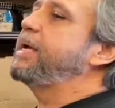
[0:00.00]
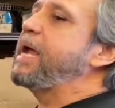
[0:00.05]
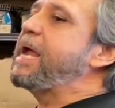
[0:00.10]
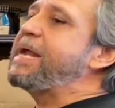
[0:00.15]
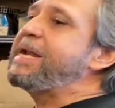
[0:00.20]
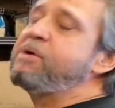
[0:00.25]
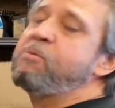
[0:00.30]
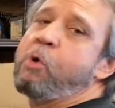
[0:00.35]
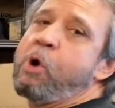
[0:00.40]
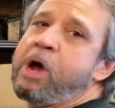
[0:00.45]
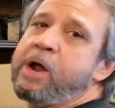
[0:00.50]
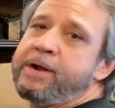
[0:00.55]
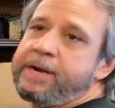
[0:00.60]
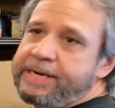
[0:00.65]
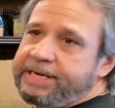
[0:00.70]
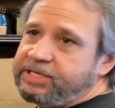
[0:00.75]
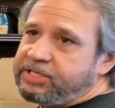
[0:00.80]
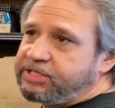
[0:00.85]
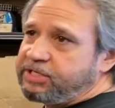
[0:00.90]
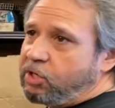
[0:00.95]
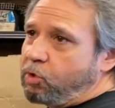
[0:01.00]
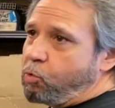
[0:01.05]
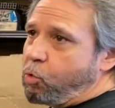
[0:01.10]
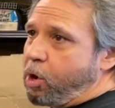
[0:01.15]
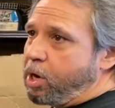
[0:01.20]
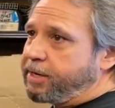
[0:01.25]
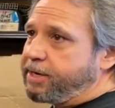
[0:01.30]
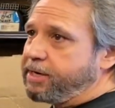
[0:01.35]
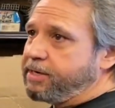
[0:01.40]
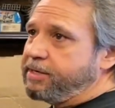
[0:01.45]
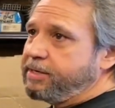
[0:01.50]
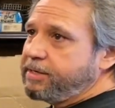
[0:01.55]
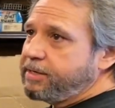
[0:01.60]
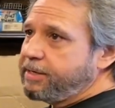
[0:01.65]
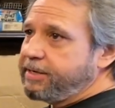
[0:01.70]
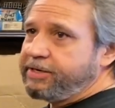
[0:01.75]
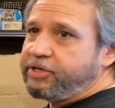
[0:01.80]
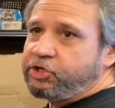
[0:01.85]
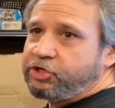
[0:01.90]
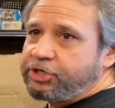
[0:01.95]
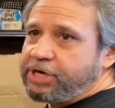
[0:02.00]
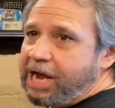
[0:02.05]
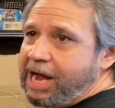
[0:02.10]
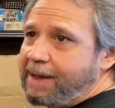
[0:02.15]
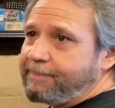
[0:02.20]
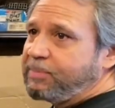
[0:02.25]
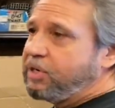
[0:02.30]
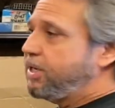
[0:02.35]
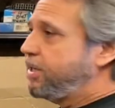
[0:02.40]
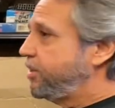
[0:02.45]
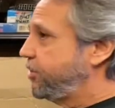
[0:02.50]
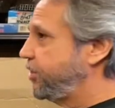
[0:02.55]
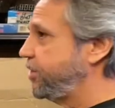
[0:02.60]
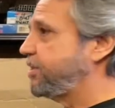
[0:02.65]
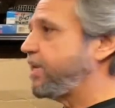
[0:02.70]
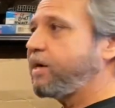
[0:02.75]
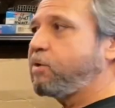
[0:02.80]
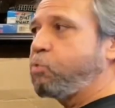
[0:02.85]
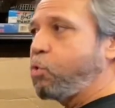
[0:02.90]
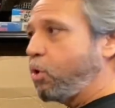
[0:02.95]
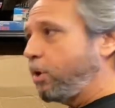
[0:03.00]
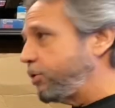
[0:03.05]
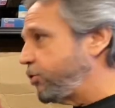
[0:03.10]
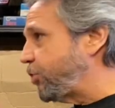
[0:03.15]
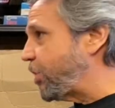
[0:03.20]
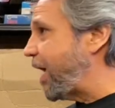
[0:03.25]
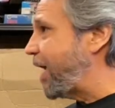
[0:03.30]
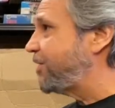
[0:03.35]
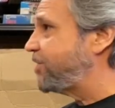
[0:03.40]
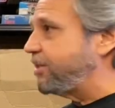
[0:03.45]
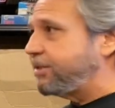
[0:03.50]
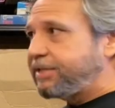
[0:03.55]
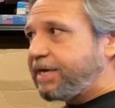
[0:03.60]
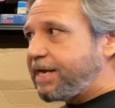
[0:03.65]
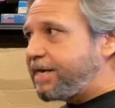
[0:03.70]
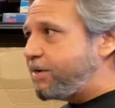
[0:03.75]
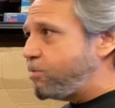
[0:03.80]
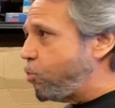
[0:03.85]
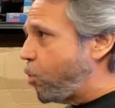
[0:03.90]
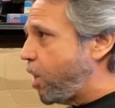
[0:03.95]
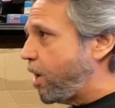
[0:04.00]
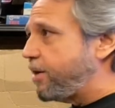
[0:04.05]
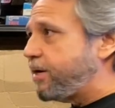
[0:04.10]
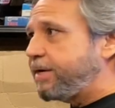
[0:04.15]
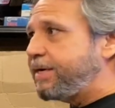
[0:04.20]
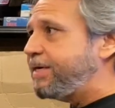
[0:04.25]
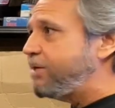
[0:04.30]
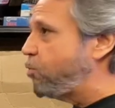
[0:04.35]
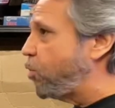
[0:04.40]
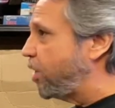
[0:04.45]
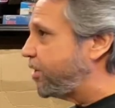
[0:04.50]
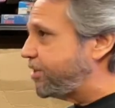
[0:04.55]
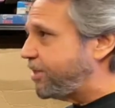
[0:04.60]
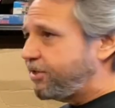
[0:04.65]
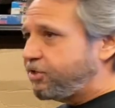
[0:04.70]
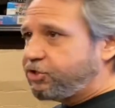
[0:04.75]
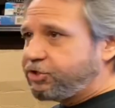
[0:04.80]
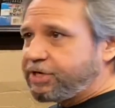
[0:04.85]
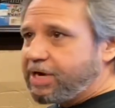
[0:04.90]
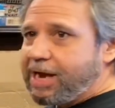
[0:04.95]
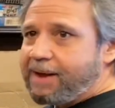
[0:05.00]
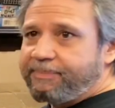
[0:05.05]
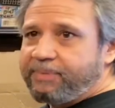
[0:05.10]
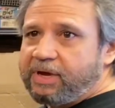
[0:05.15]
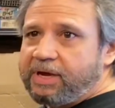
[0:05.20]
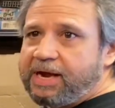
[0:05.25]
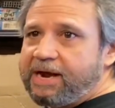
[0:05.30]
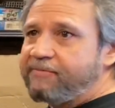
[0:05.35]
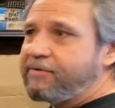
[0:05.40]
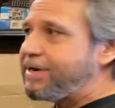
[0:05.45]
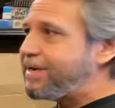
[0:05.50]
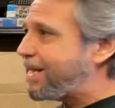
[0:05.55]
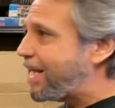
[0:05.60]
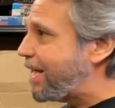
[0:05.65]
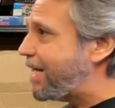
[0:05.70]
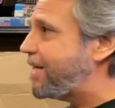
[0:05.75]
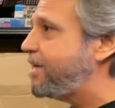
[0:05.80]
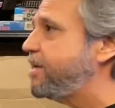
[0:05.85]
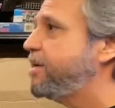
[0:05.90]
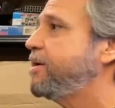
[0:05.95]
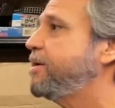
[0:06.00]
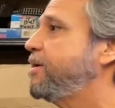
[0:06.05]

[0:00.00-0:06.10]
81, and he's still working in his shop, just like Warren Johnson's 81, and he works in his shop every day.